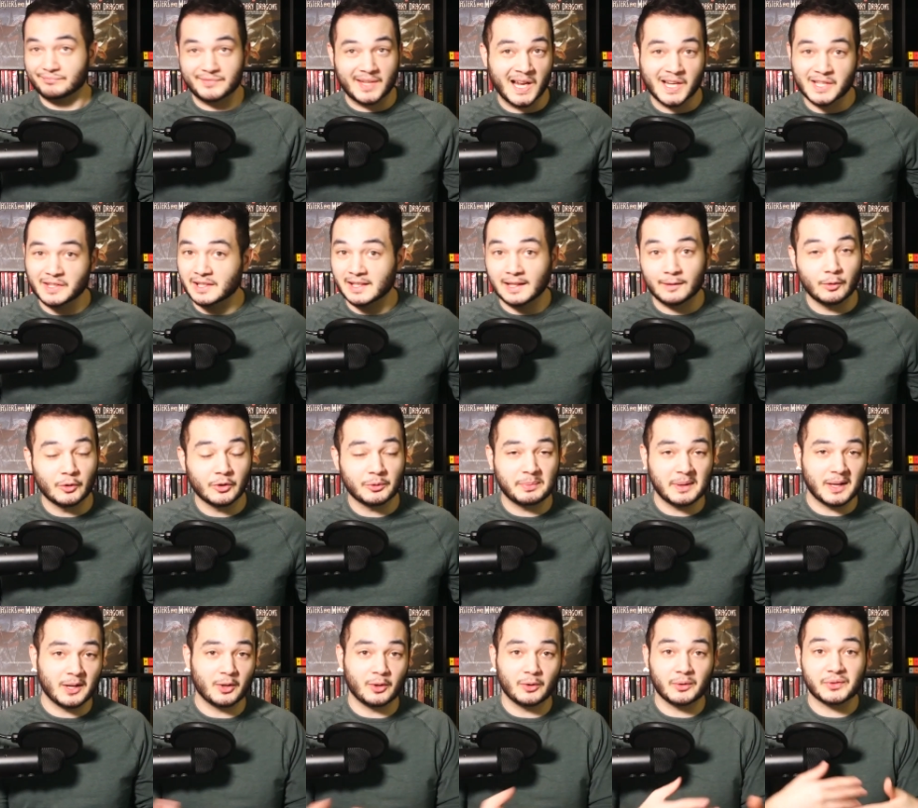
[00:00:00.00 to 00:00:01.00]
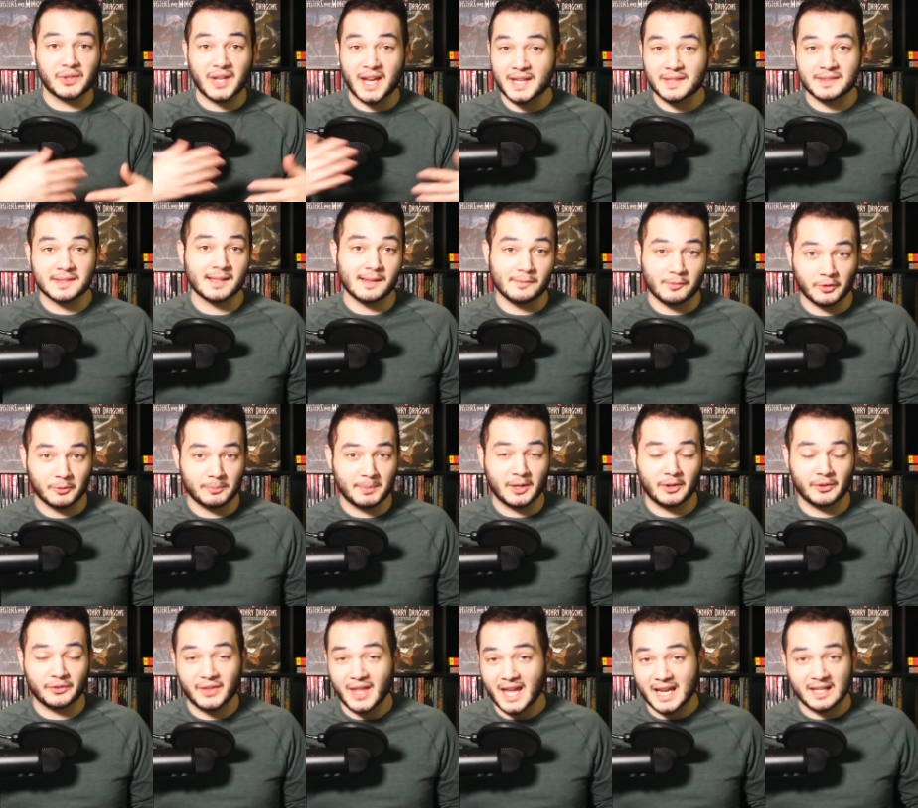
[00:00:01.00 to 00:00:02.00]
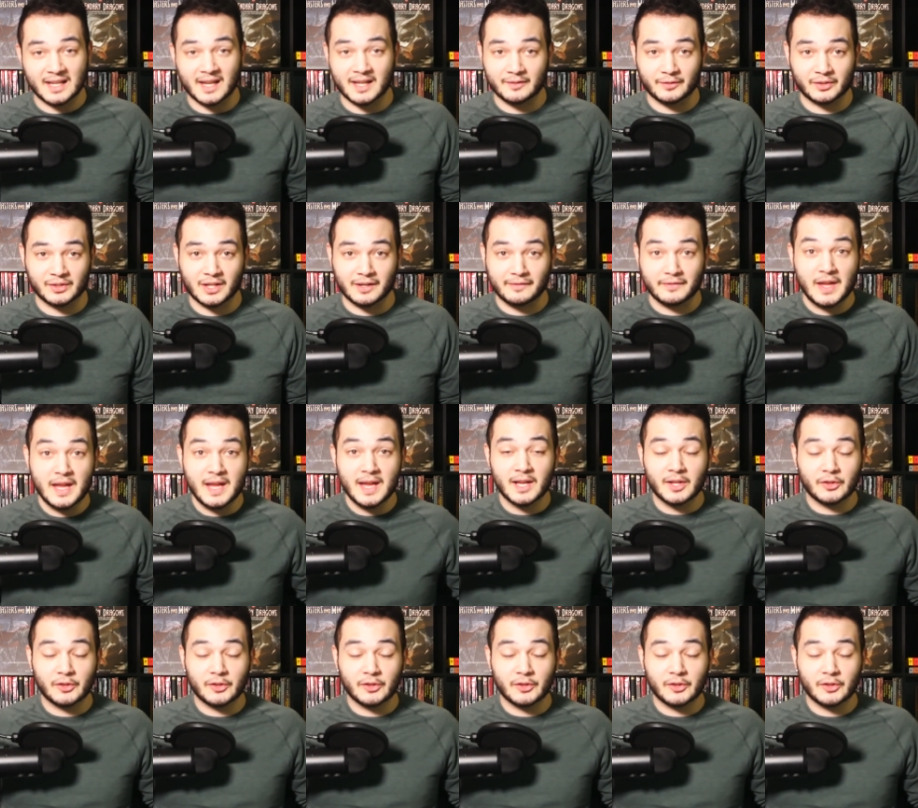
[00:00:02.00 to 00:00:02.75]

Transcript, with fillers: ninth level spells, eighth level spells, that kind of stuff.